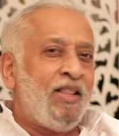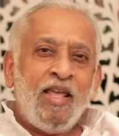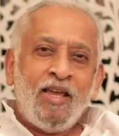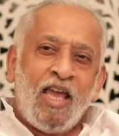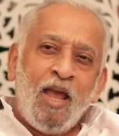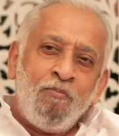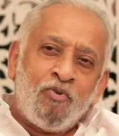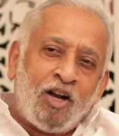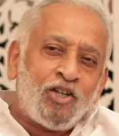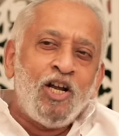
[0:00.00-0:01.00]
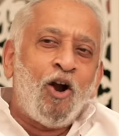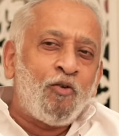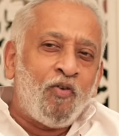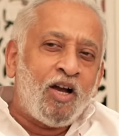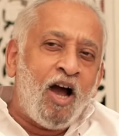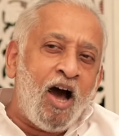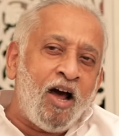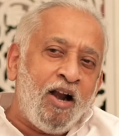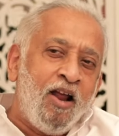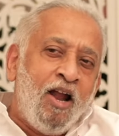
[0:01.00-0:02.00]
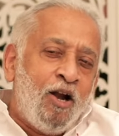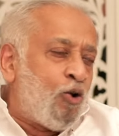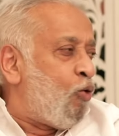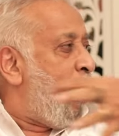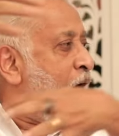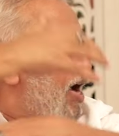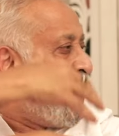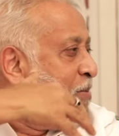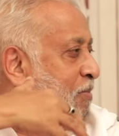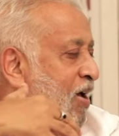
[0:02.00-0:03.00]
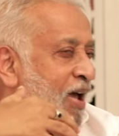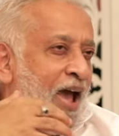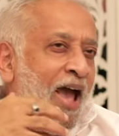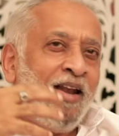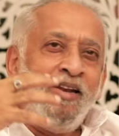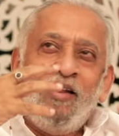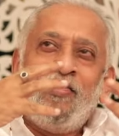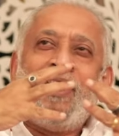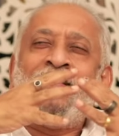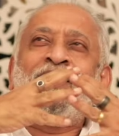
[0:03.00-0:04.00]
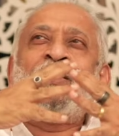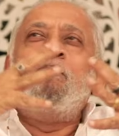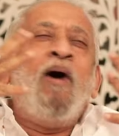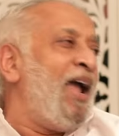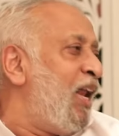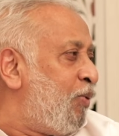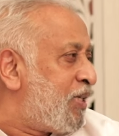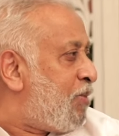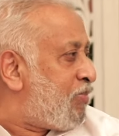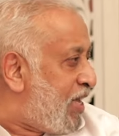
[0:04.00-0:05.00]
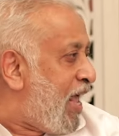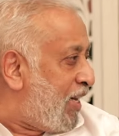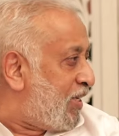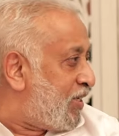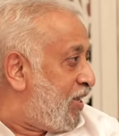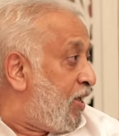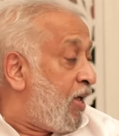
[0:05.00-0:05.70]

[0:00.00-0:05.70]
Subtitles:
And they came rushing out of a car to hug him, and that smile was something else.